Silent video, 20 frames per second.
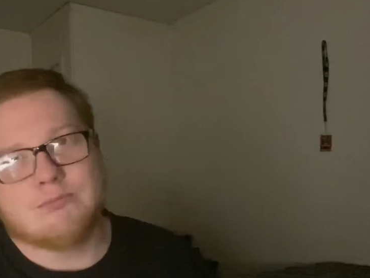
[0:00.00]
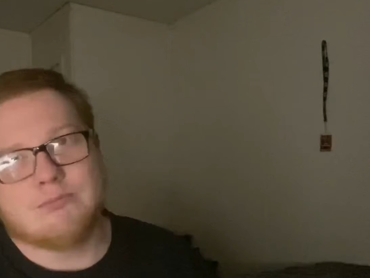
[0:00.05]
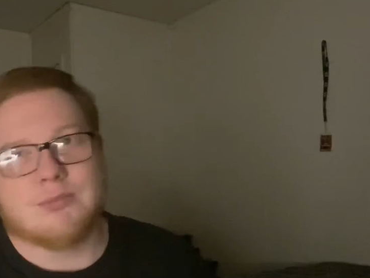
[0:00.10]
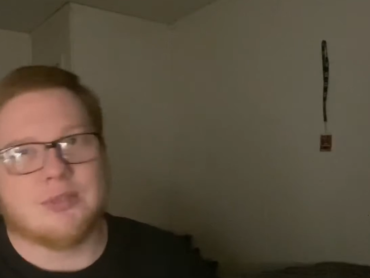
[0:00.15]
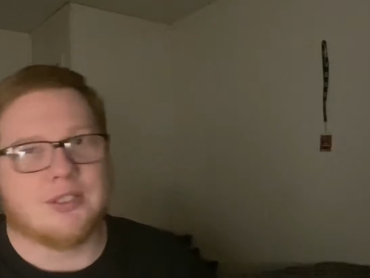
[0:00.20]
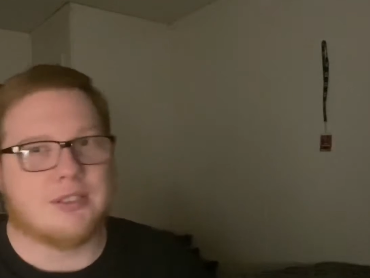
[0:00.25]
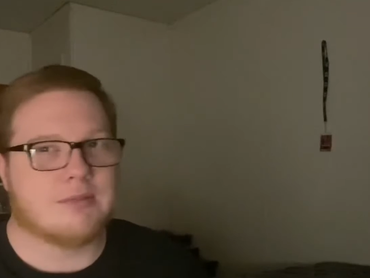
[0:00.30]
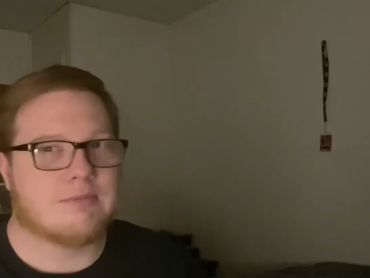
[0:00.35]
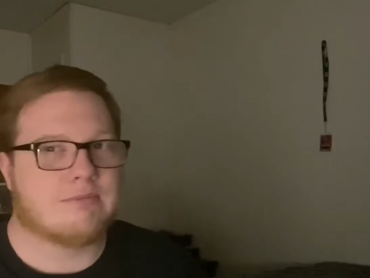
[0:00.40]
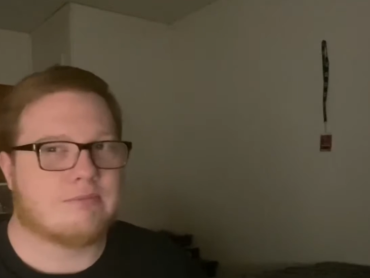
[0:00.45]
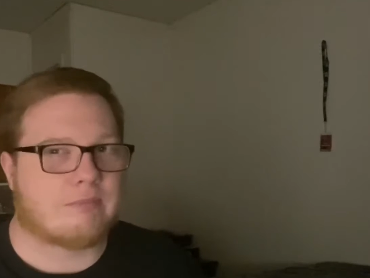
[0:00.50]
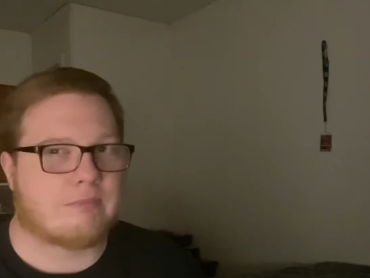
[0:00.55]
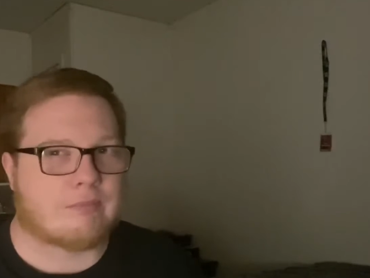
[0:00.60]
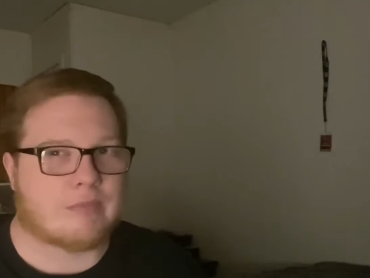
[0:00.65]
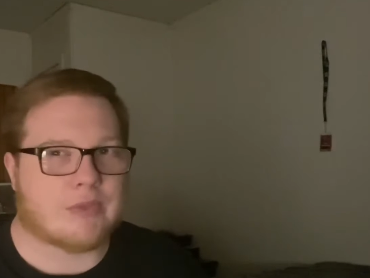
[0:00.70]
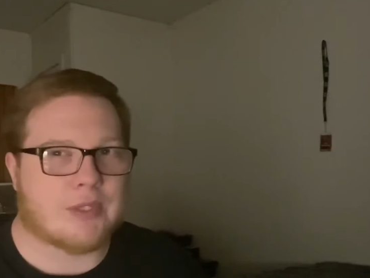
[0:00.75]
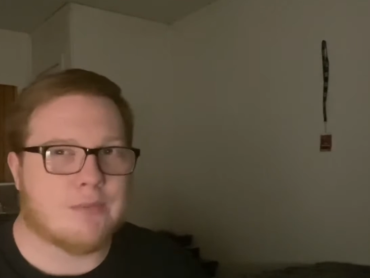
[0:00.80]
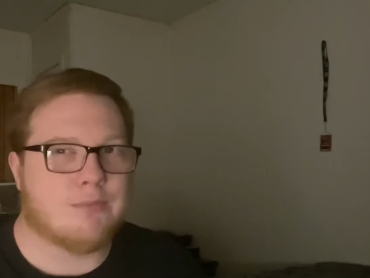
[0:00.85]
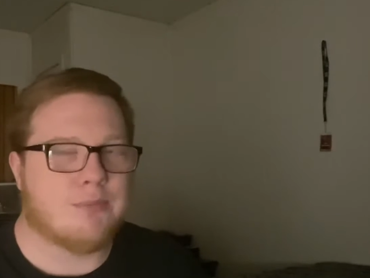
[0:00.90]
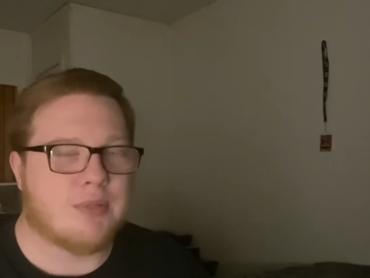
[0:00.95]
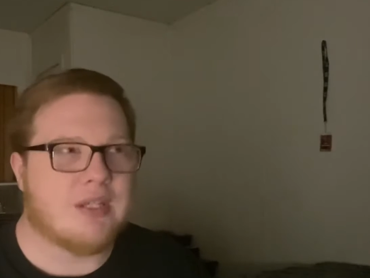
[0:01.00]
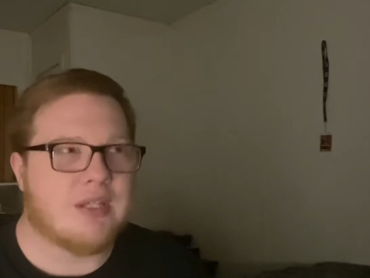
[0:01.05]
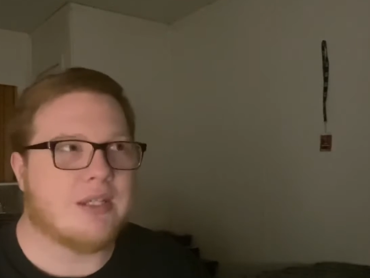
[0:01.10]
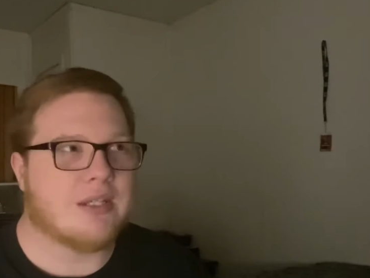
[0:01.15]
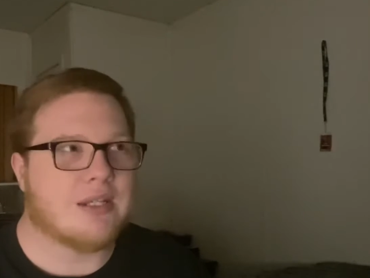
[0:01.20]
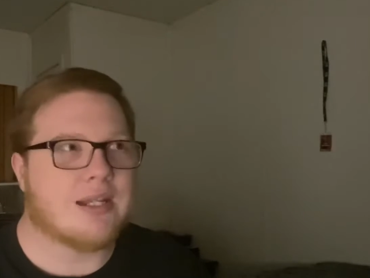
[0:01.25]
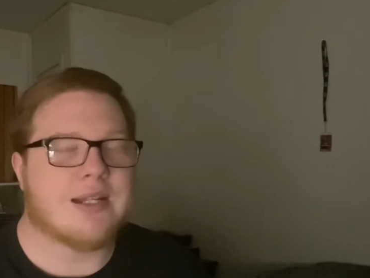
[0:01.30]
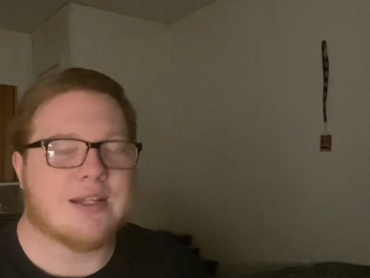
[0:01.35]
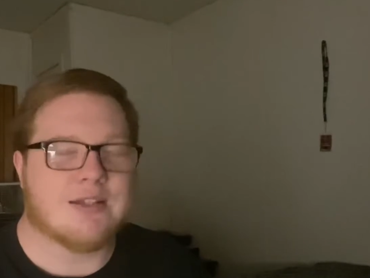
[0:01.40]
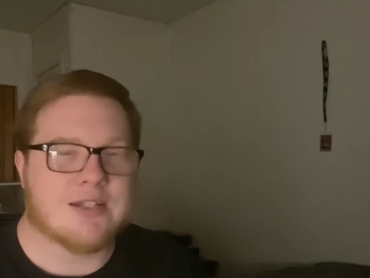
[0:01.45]
but
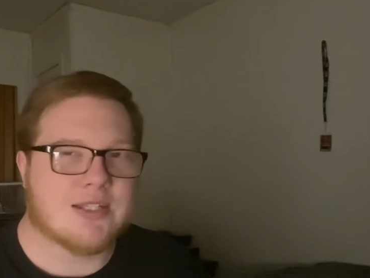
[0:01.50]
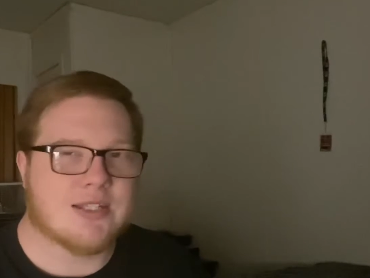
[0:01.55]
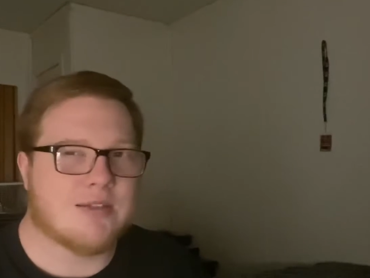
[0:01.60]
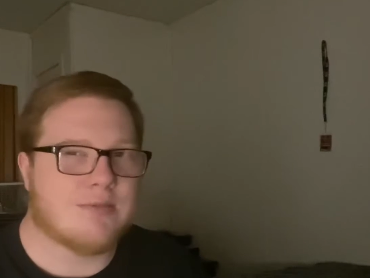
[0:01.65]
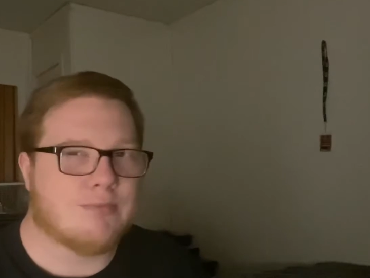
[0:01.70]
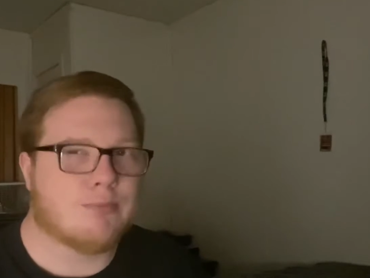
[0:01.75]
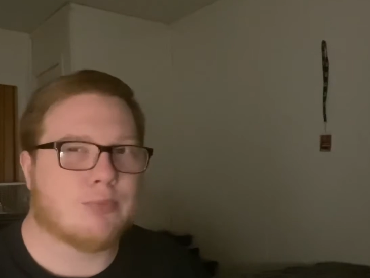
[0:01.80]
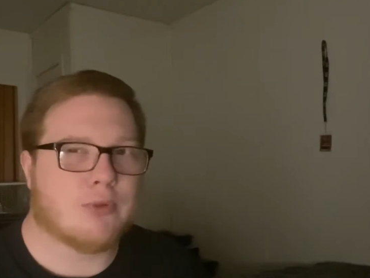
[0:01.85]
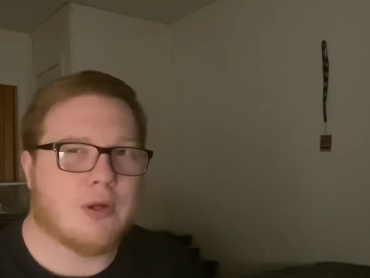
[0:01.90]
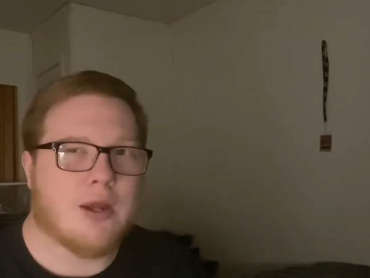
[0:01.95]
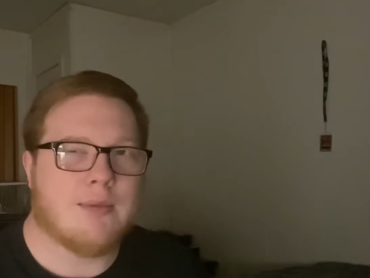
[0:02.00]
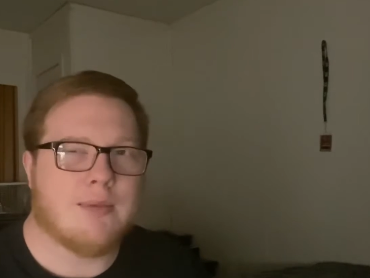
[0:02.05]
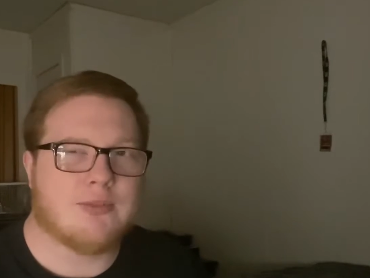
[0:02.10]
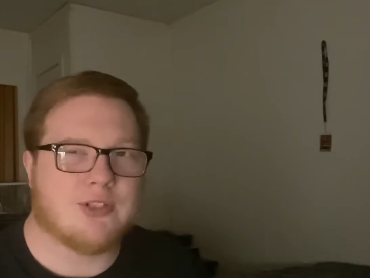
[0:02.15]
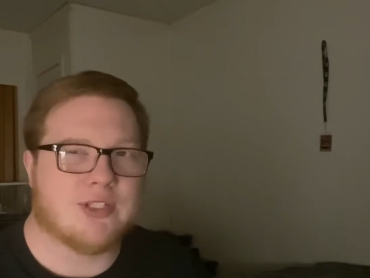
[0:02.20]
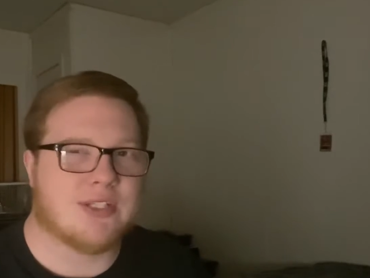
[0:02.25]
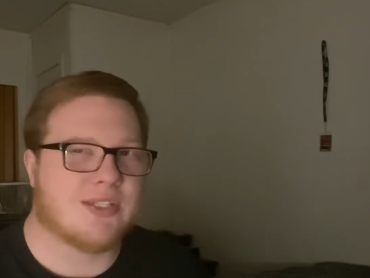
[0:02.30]
being in it probably